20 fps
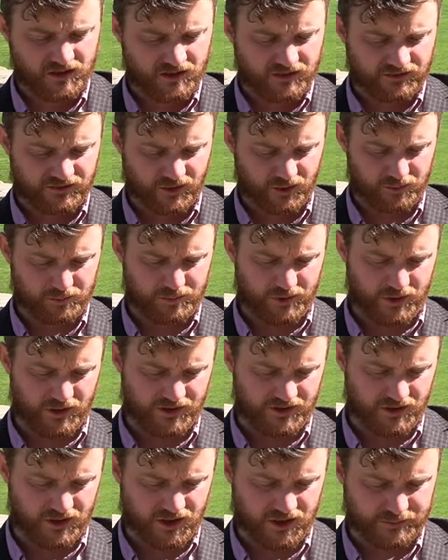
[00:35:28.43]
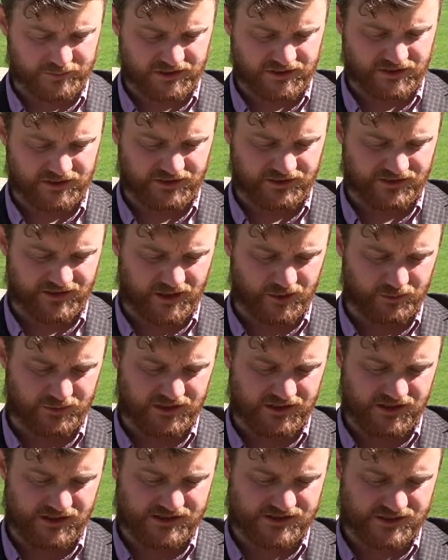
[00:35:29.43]
So part of the argument is that
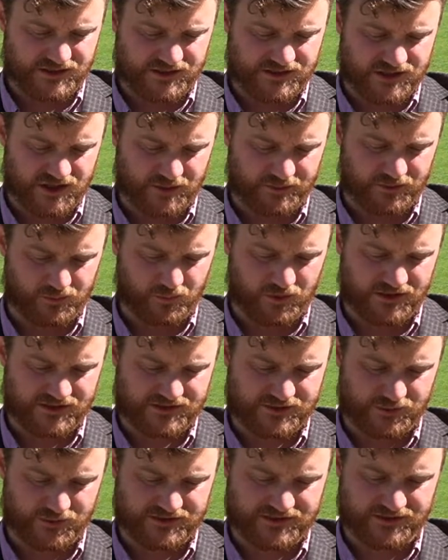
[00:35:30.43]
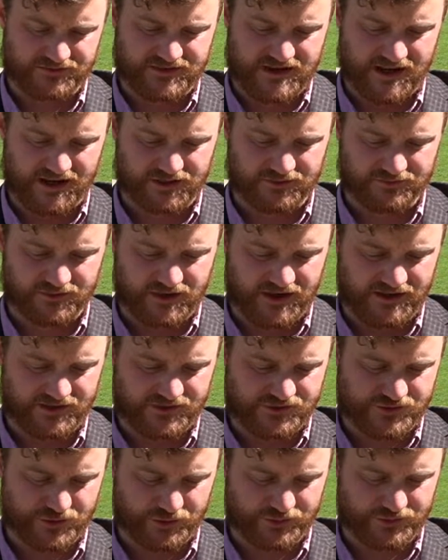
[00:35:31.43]
we need to determine what sorts of negative
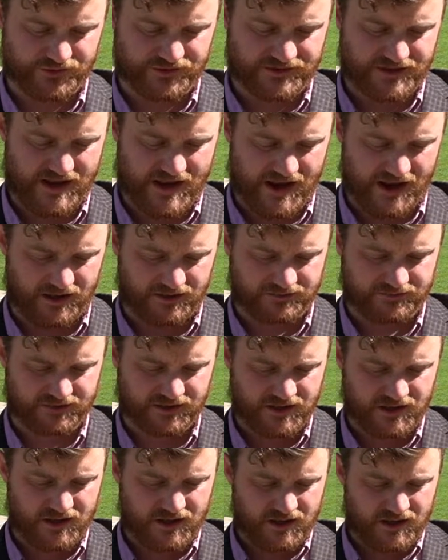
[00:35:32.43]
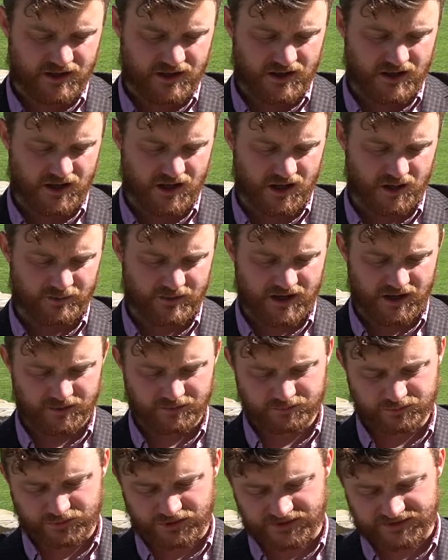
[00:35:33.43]
rights children have,
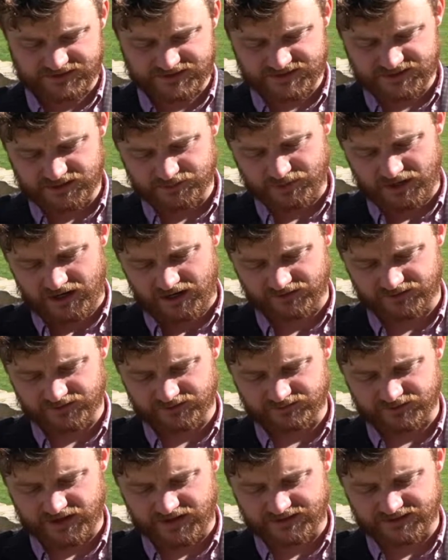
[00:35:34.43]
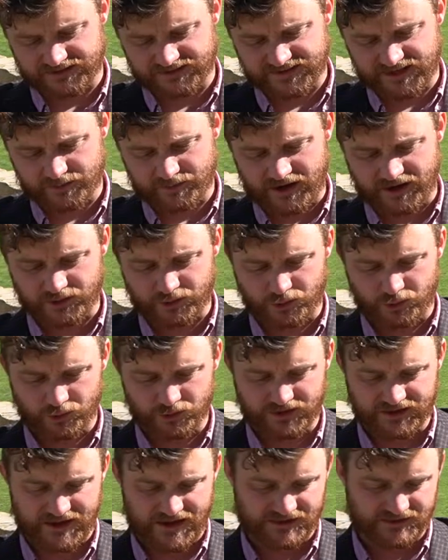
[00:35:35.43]
and plus the positive rights that they might
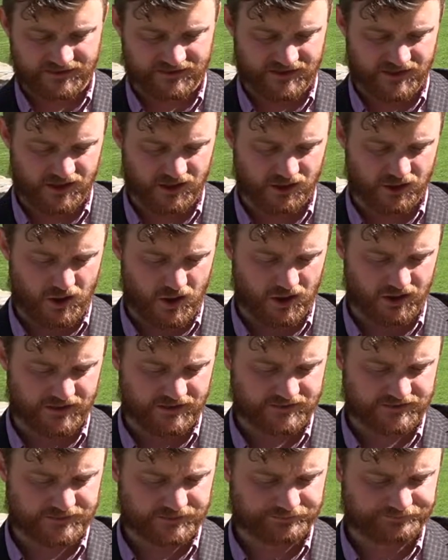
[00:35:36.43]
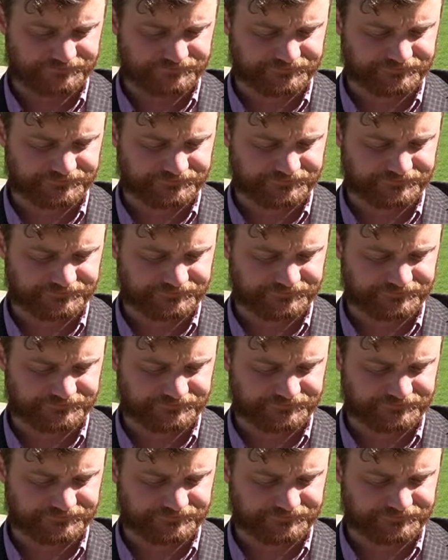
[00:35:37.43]
hold against their guardians.